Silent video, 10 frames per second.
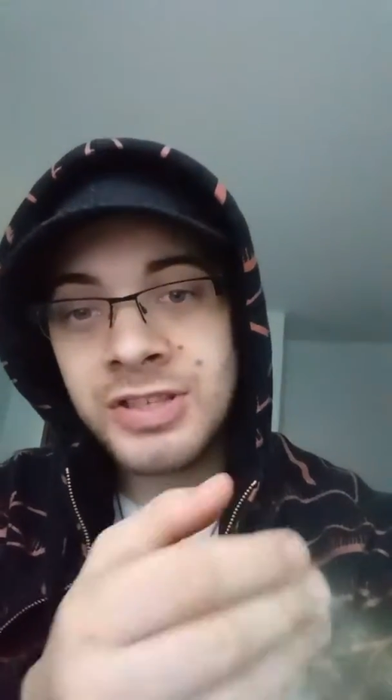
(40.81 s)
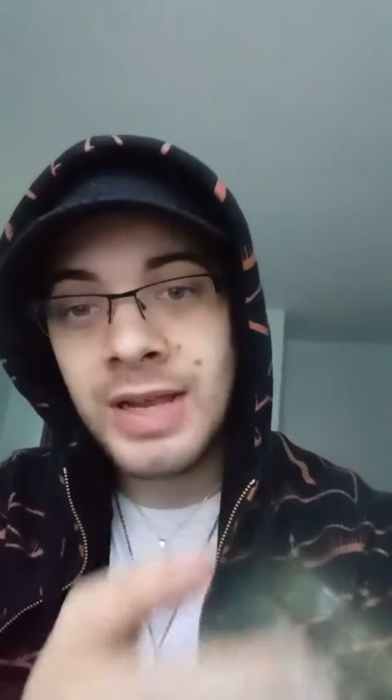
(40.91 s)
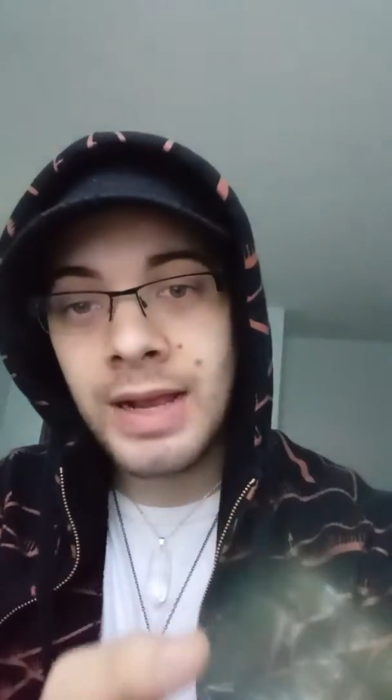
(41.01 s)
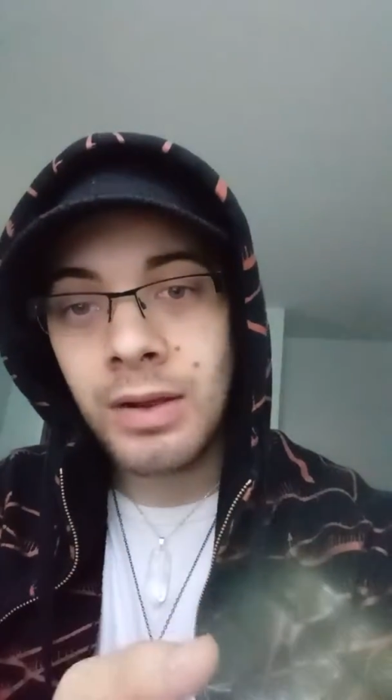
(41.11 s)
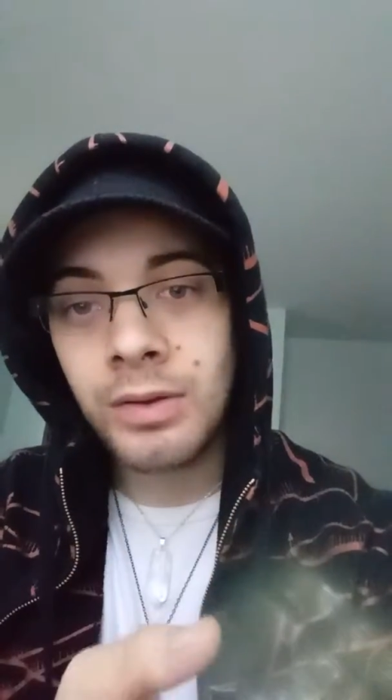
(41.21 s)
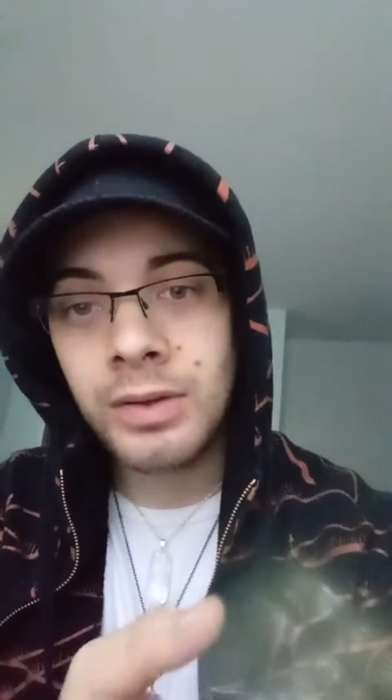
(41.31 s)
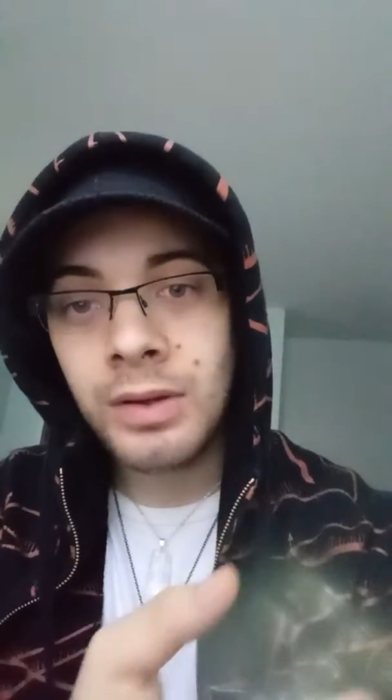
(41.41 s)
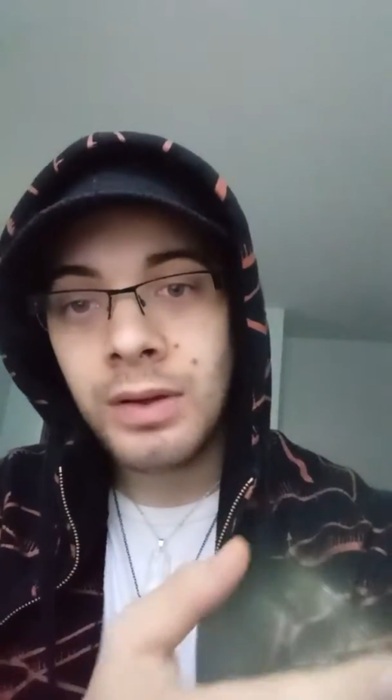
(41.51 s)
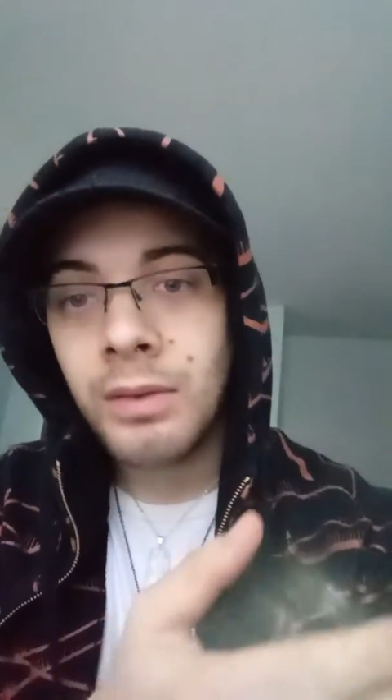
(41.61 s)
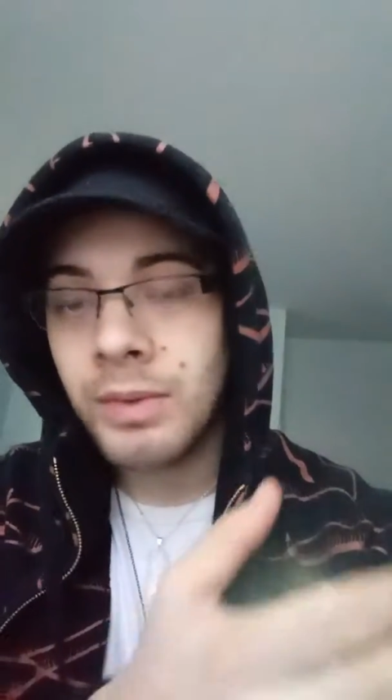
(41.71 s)
sailed
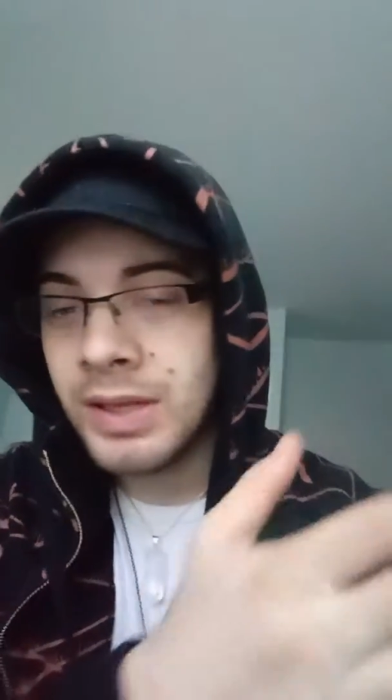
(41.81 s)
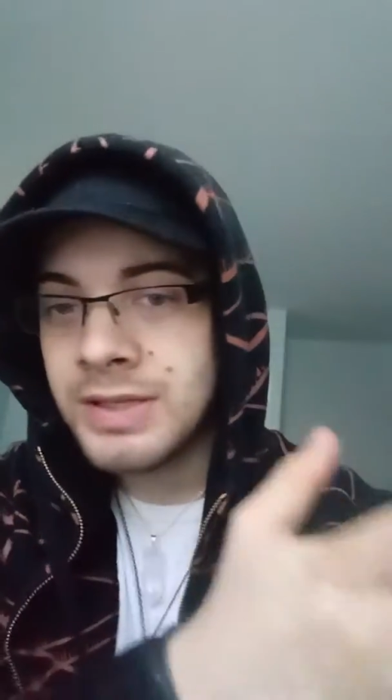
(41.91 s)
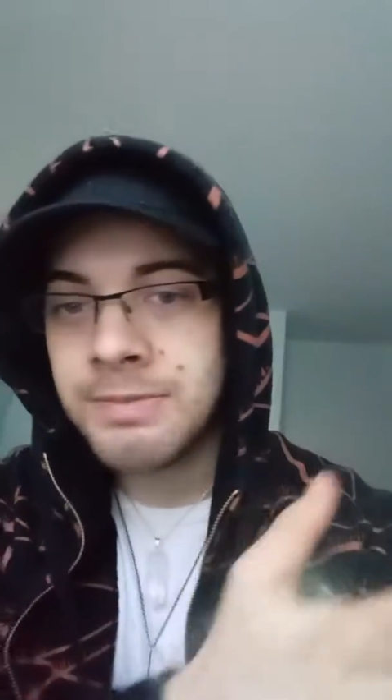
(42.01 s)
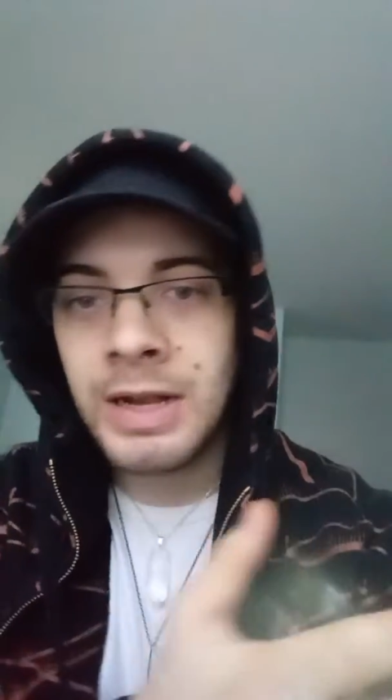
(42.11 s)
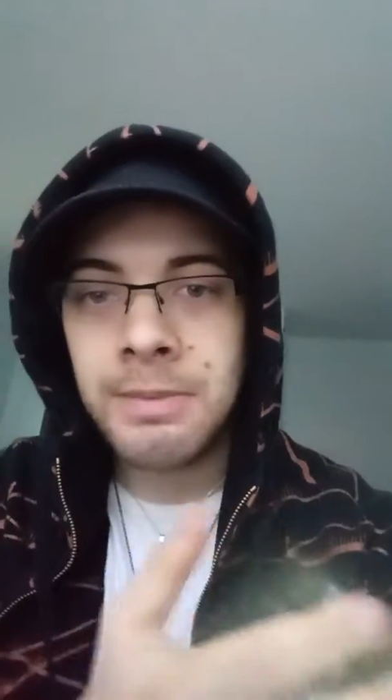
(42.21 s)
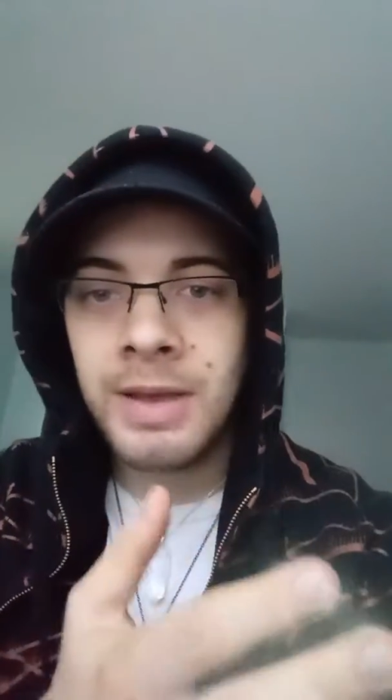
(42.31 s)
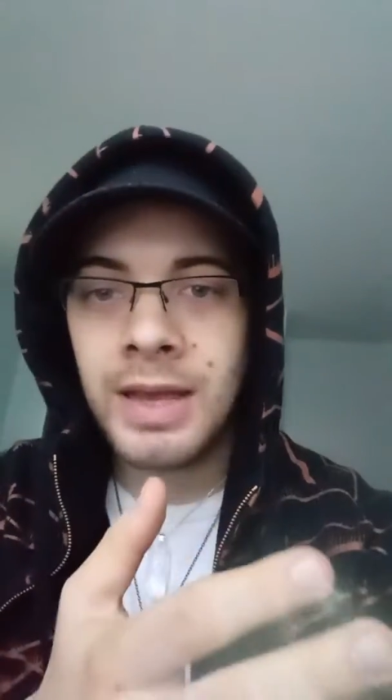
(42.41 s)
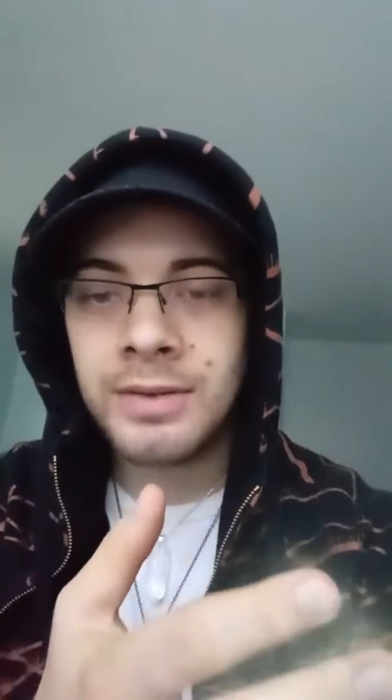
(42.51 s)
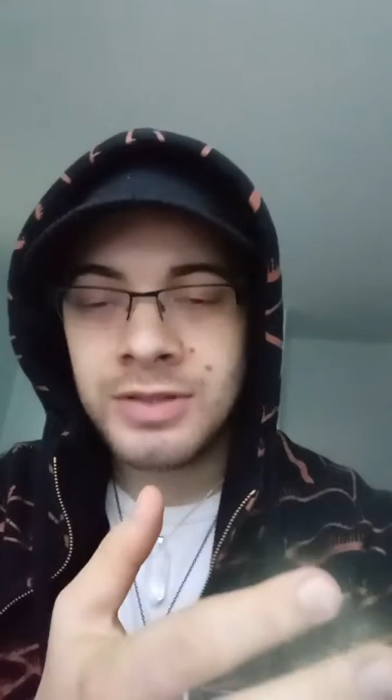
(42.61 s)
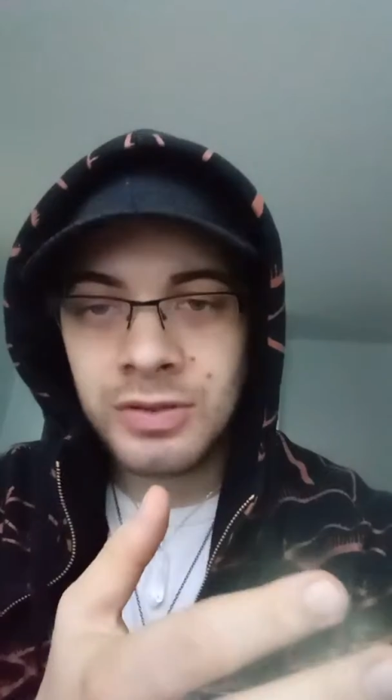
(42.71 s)
with his many
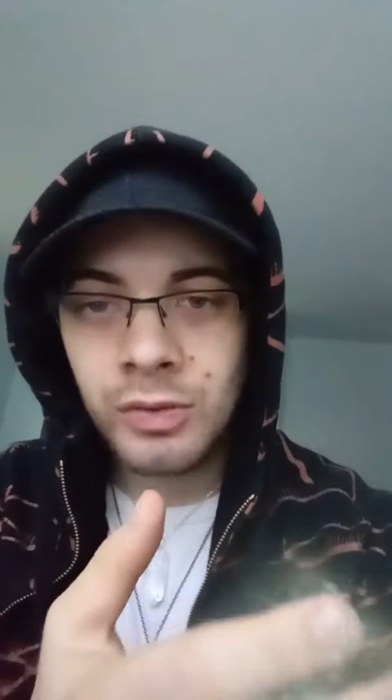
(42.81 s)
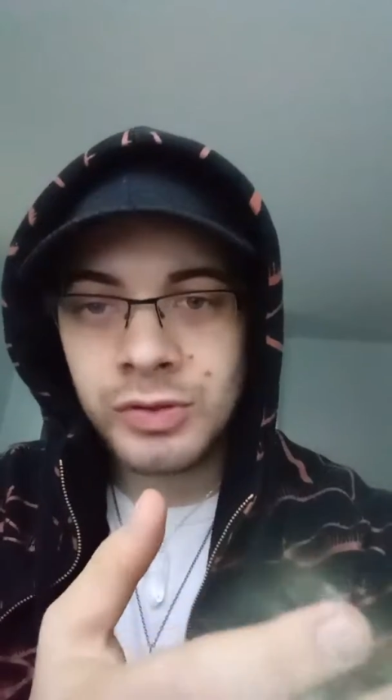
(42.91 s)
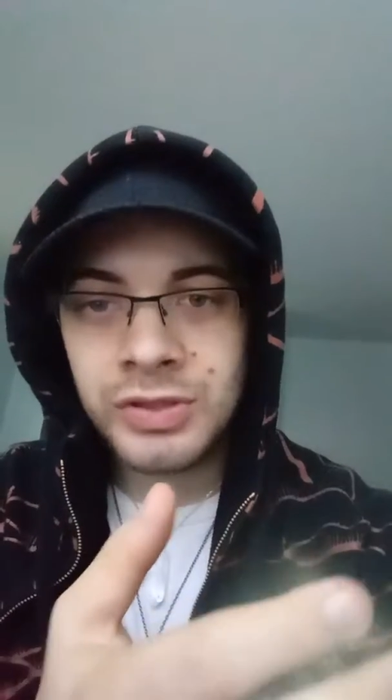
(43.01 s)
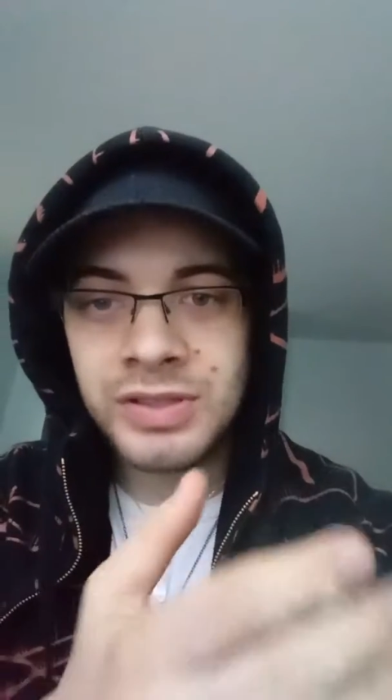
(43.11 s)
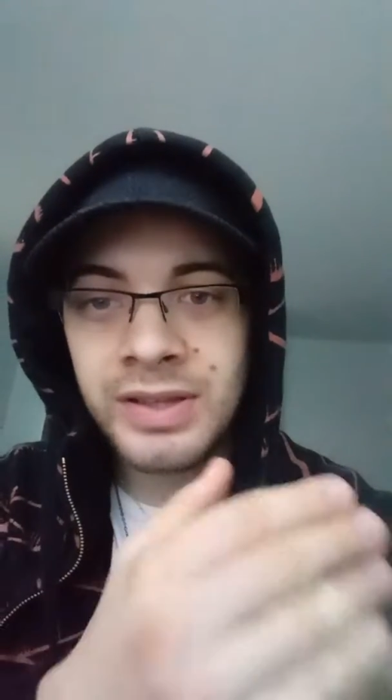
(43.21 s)
men, soldiers.